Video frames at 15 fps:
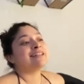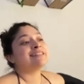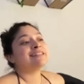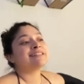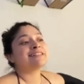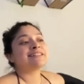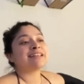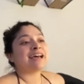It's
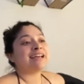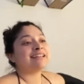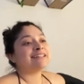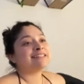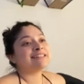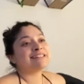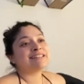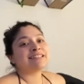exciting
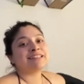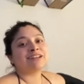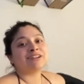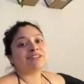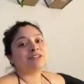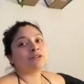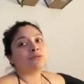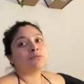to see our
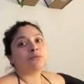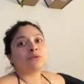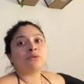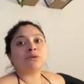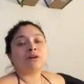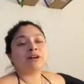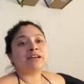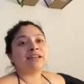little
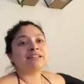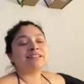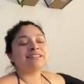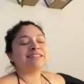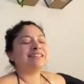boy.